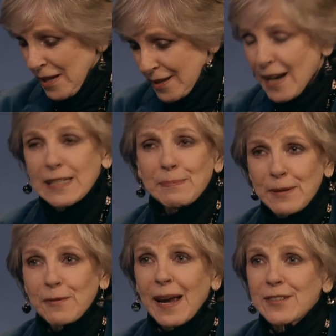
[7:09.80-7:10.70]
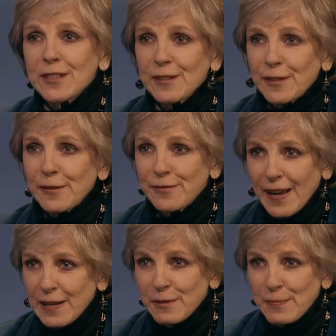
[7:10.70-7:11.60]
gossip and grandchildren are
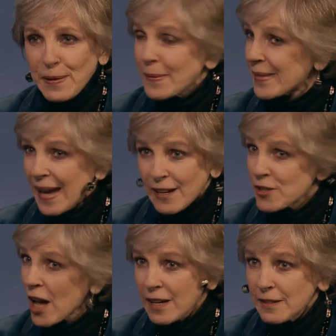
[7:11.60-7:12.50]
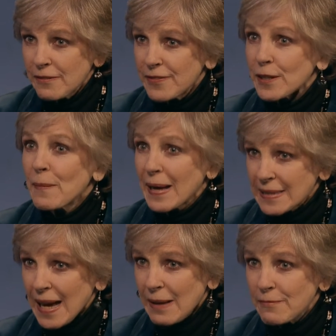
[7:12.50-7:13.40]
fine with me, but they are not going to fill my
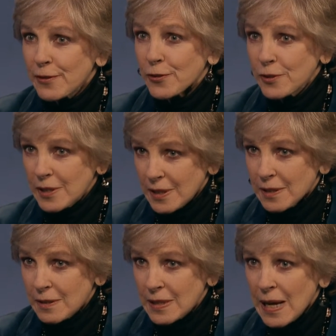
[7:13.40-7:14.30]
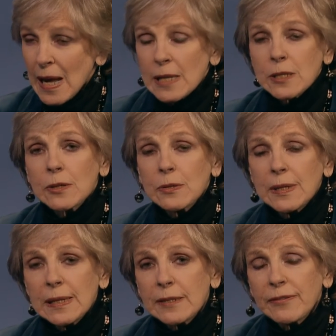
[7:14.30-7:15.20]
time for thirty years. So you
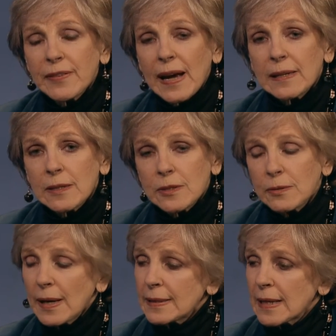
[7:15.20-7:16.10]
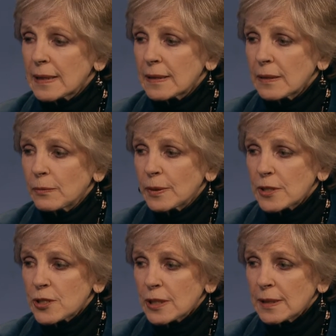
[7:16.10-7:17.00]
need to find a new identity,
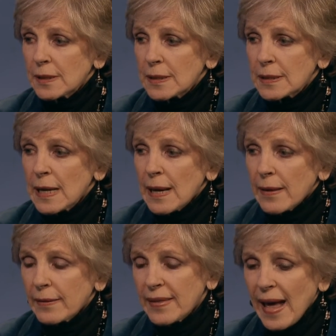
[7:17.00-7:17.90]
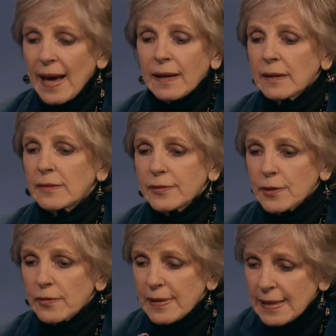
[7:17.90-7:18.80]
which is that of,
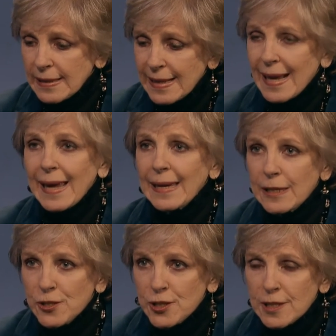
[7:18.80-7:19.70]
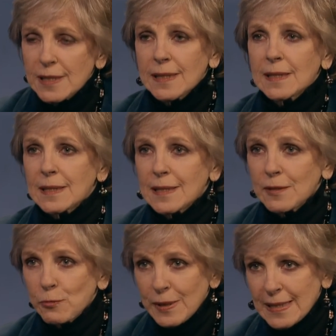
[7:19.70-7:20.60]
sort of engaged
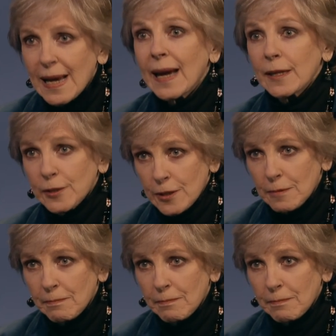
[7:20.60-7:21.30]
citizen retired.